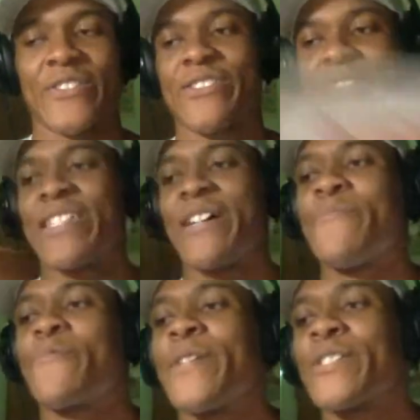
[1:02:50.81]
that
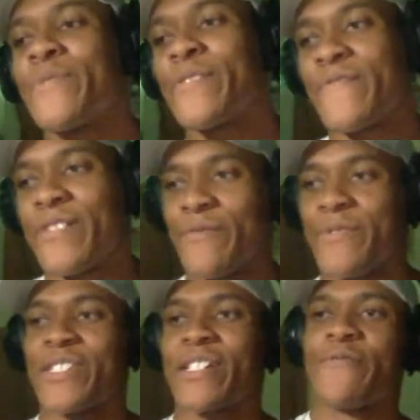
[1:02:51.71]
reminds me of
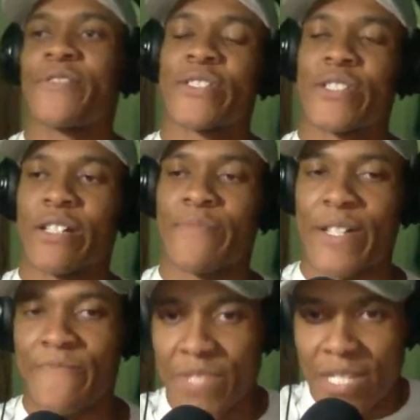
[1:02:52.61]
one thing I wanted to talk about.